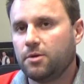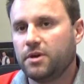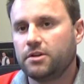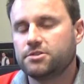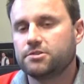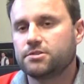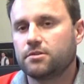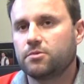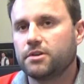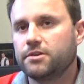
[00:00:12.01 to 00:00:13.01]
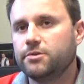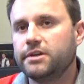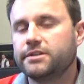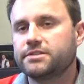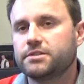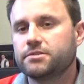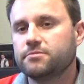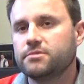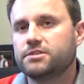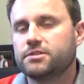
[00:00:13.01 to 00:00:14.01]
Manager is a really unique
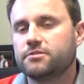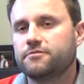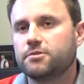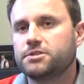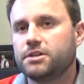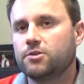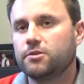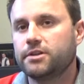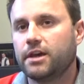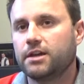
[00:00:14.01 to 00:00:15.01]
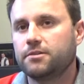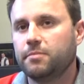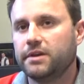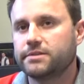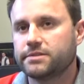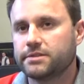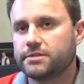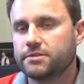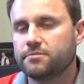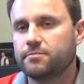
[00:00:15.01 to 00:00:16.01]
system. It's the first ear-tagged based
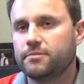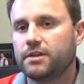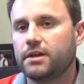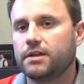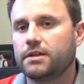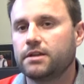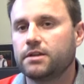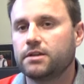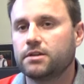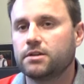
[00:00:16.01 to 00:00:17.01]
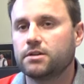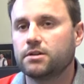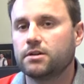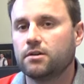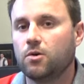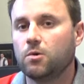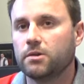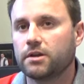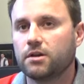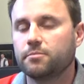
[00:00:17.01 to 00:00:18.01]
system that really is a
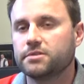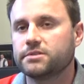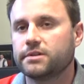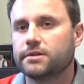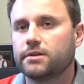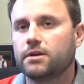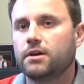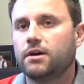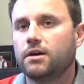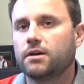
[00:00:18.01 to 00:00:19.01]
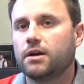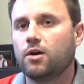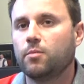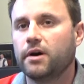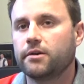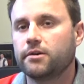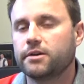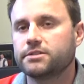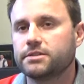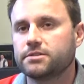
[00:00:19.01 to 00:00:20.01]
whole-encompassing cow
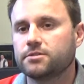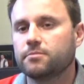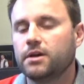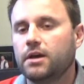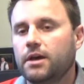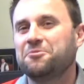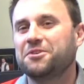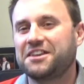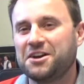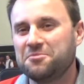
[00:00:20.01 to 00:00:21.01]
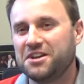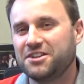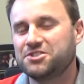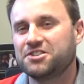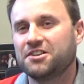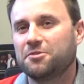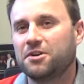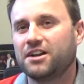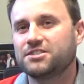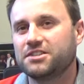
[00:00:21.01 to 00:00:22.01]
monitoring system. With Cow Manager,
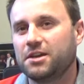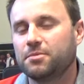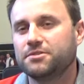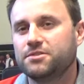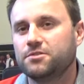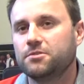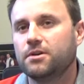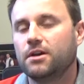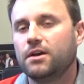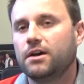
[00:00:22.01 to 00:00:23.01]
we're actually able to